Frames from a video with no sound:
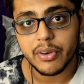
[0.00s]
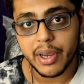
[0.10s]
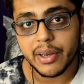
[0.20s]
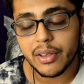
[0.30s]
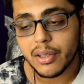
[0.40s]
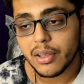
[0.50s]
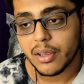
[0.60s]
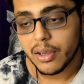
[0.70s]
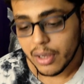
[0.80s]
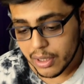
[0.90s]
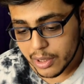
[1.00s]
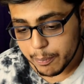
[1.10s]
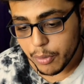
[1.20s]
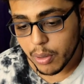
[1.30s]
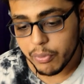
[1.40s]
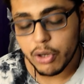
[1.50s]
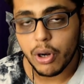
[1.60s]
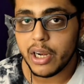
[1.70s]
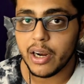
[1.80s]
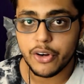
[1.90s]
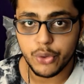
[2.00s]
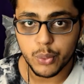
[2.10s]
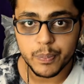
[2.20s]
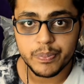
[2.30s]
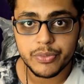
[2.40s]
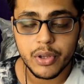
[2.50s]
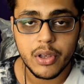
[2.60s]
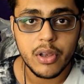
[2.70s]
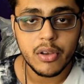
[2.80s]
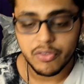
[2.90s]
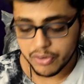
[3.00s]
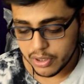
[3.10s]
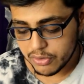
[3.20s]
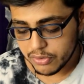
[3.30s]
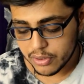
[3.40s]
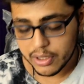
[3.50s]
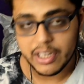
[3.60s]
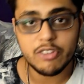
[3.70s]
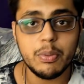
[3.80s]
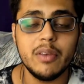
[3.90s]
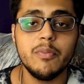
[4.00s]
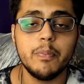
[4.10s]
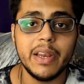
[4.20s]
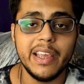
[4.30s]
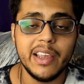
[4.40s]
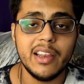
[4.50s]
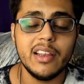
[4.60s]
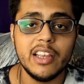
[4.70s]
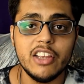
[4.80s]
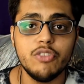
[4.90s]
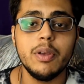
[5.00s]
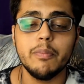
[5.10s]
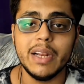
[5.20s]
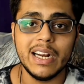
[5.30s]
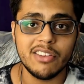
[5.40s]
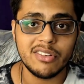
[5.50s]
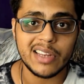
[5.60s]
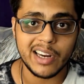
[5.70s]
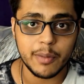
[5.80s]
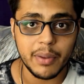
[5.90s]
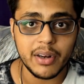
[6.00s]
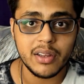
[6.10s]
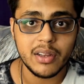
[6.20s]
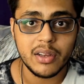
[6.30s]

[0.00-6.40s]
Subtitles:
Right? The problem with Højlund are two. First, he's being played as a target man.